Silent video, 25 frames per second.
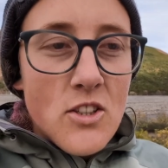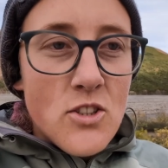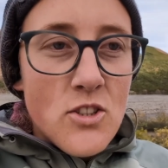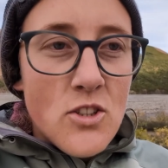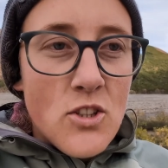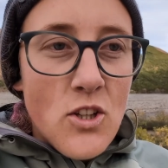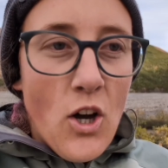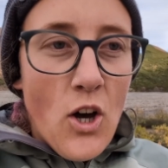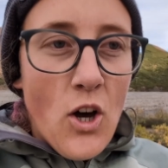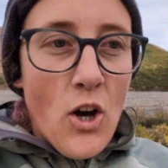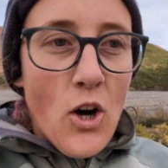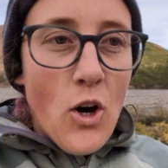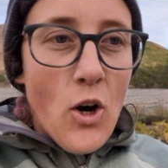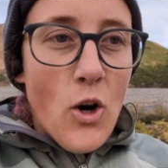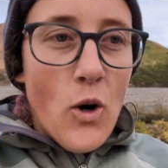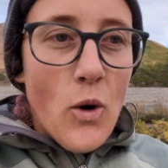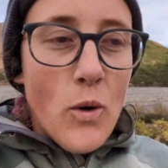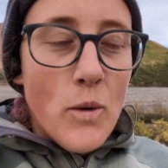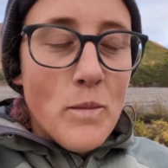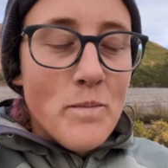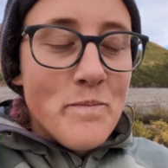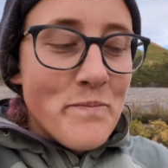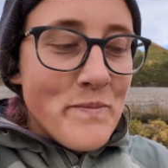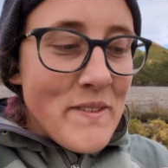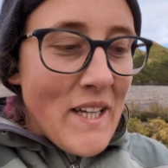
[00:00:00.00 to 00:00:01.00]

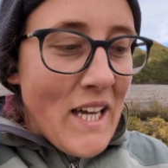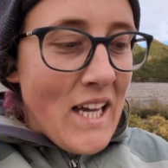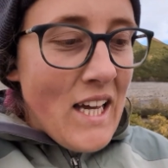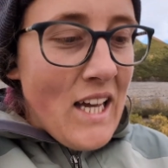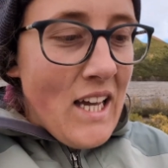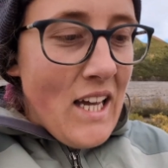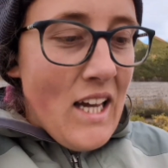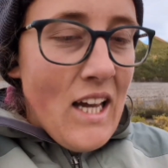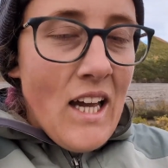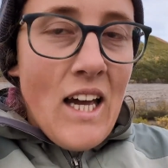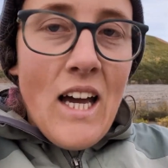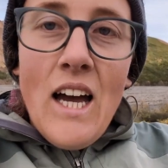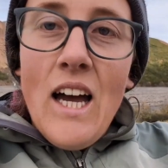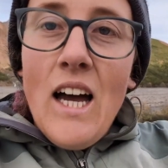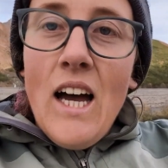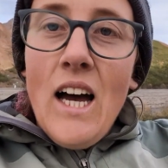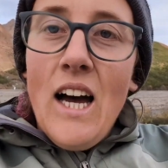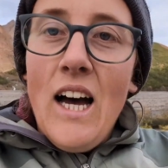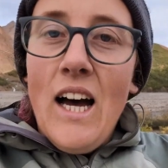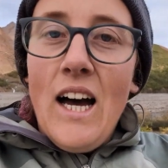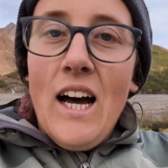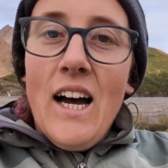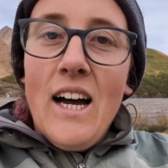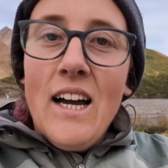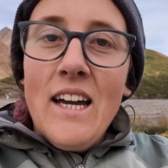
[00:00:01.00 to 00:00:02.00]
So
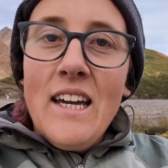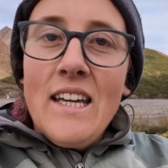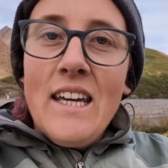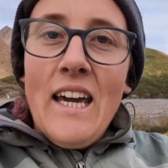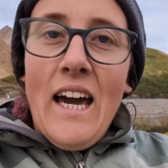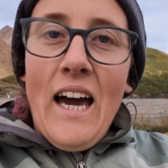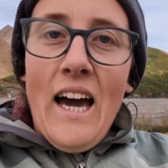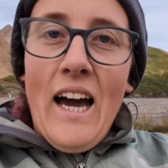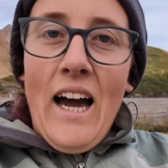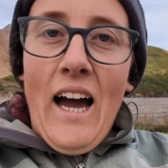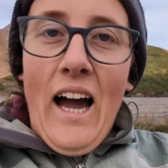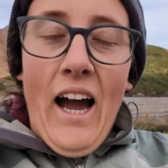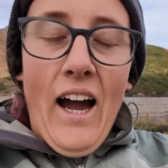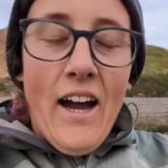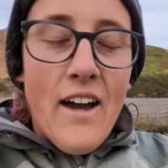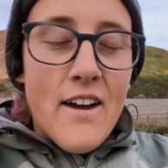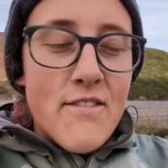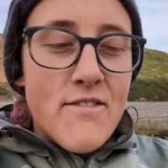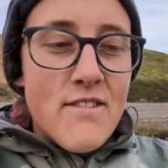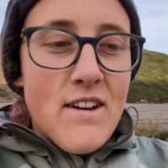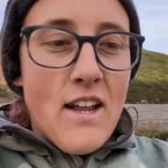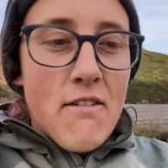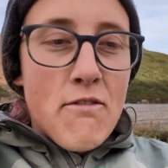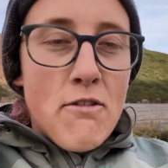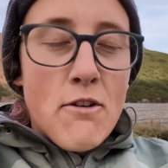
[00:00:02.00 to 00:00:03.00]
Yeah, I
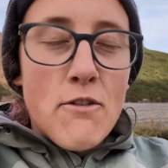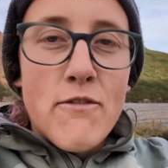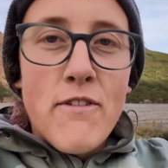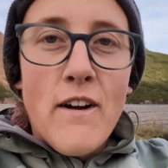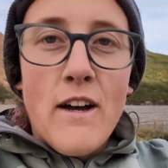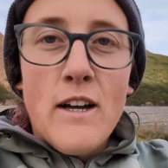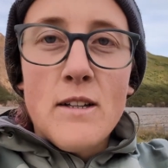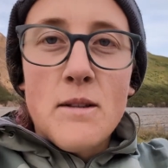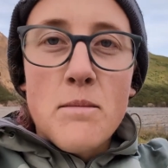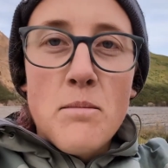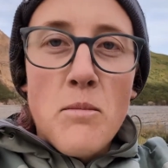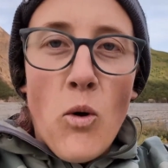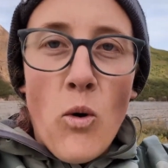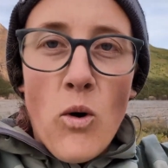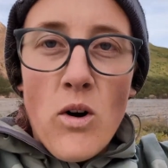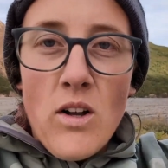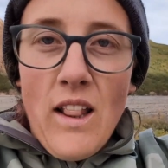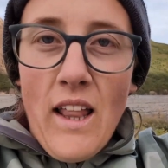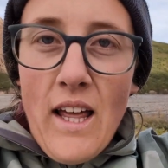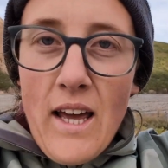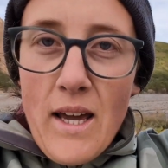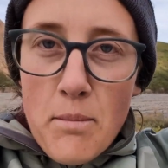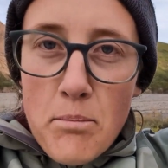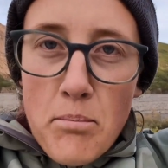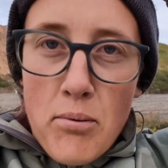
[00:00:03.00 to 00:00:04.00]
have never felt more
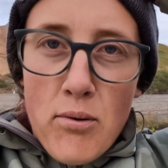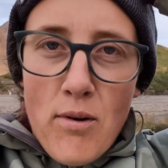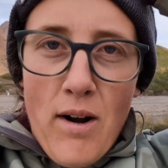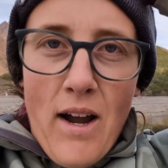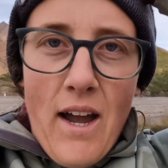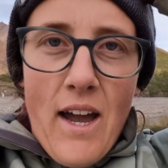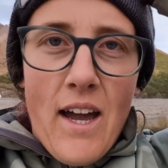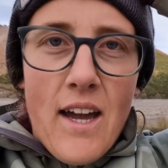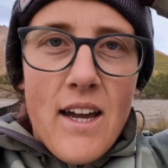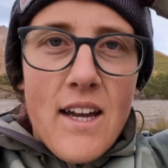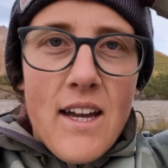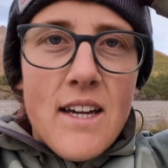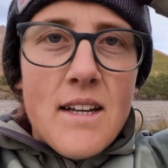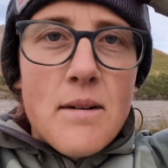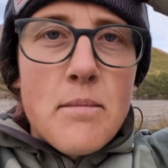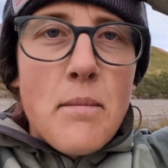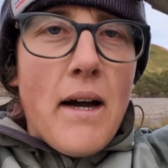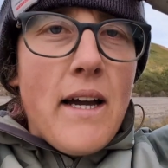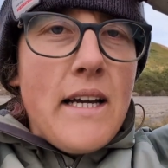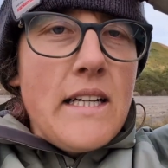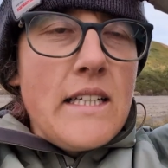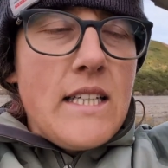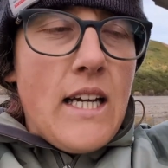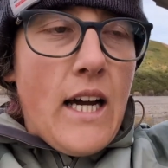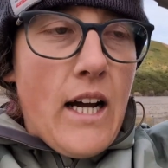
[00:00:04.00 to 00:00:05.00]
like prey in
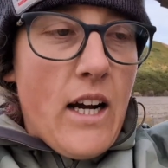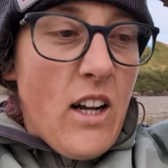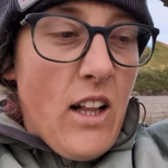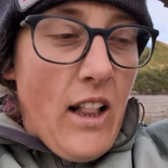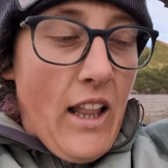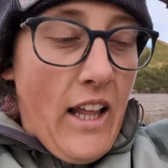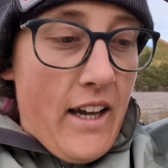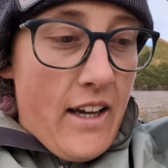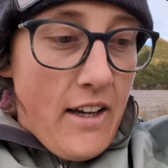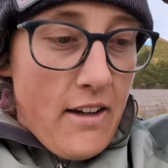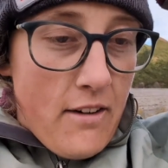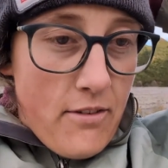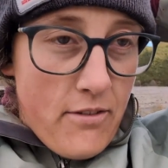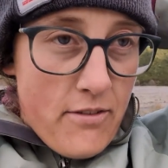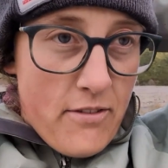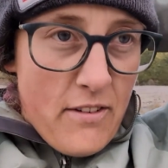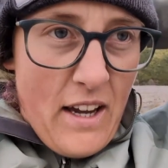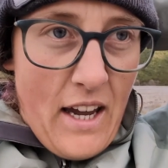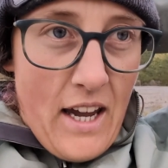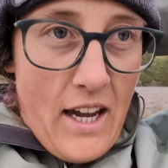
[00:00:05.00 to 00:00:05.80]
my entire life,